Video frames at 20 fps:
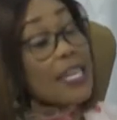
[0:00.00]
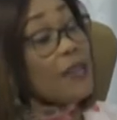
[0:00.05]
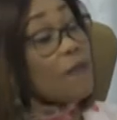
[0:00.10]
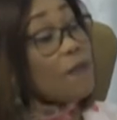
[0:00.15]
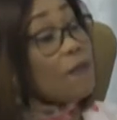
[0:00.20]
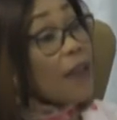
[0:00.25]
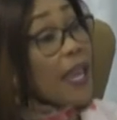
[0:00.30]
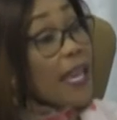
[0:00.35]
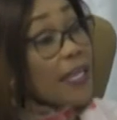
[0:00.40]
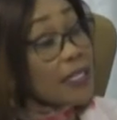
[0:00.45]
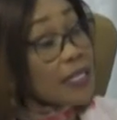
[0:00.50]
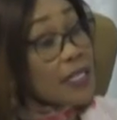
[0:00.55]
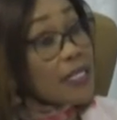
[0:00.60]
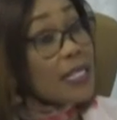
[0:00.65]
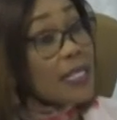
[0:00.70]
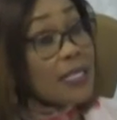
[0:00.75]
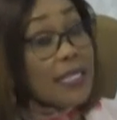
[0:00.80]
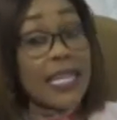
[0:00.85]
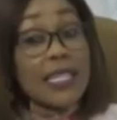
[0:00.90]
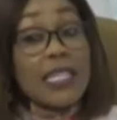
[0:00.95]
event
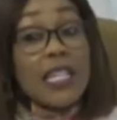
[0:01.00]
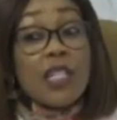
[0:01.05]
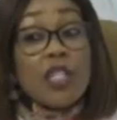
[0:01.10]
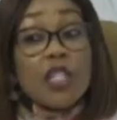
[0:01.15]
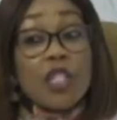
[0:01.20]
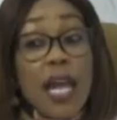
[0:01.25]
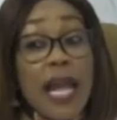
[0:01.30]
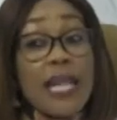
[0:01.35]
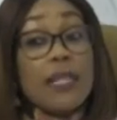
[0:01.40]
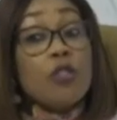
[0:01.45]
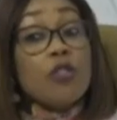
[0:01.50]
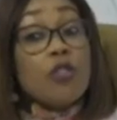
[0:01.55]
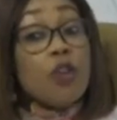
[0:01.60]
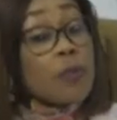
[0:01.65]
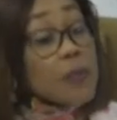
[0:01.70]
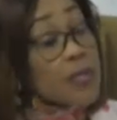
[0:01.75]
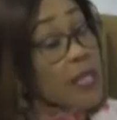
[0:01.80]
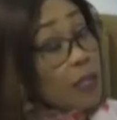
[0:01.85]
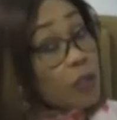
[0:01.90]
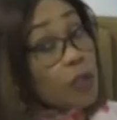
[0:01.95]
that a child
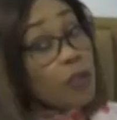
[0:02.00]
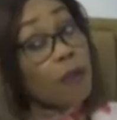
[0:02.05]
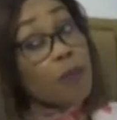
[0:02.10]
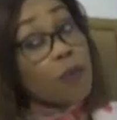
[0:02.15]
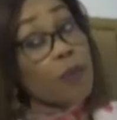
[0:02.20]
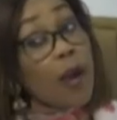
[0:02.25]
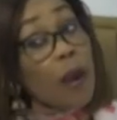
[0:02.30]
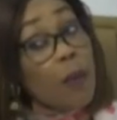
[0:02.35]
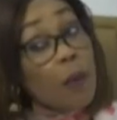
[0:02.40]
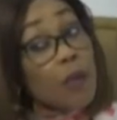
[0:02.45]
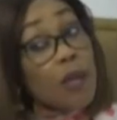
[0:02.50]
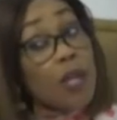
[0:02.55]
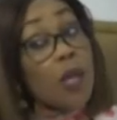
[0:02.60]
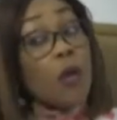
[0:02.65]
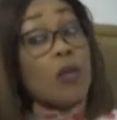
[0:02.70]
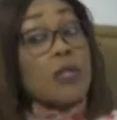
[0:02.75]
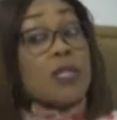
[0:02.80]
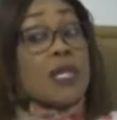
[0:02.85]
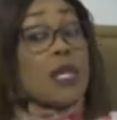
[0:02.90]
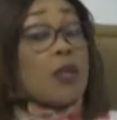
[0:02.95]
drops out of primary
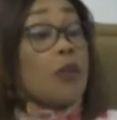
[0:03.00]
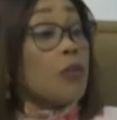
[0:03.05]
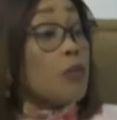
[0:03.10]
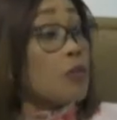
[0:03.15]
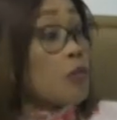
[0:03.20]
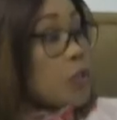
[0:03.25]
or secondary